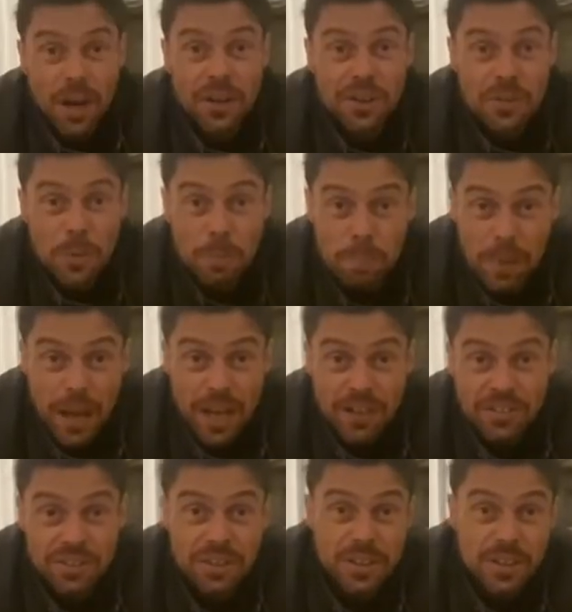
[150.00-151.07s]
under the
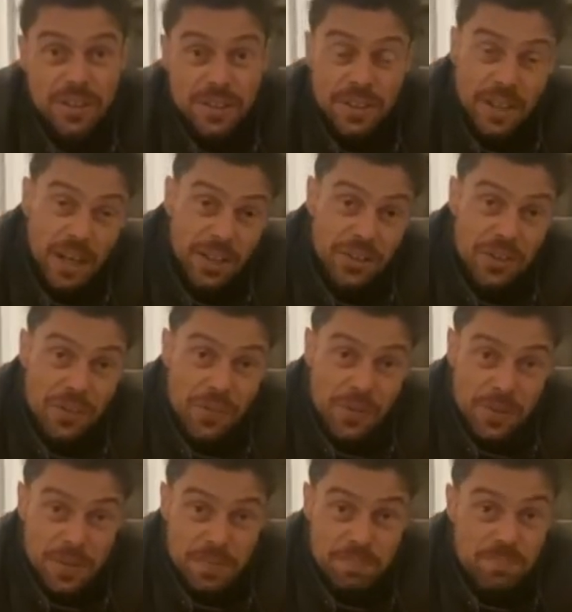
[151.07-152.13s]
bed, under
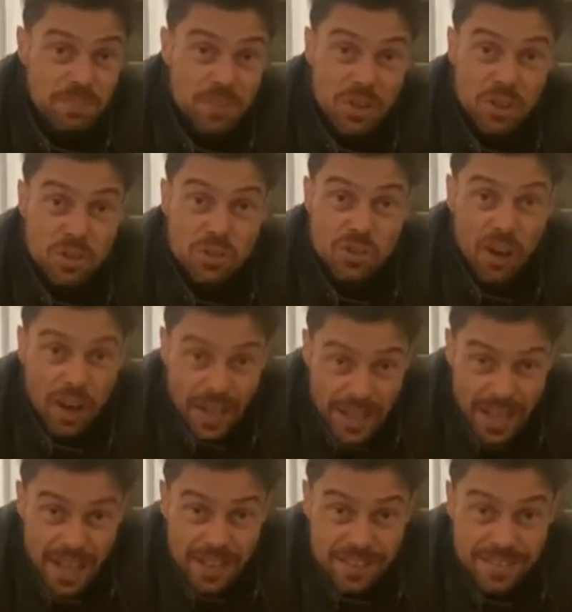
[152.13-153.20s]
the
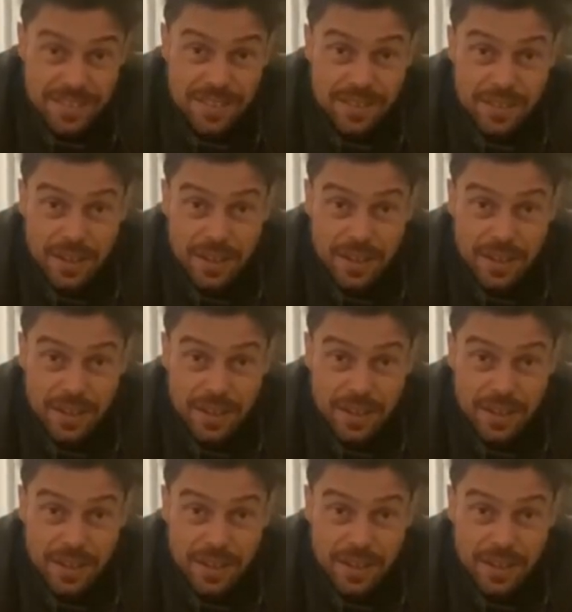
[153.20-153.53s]
dinette.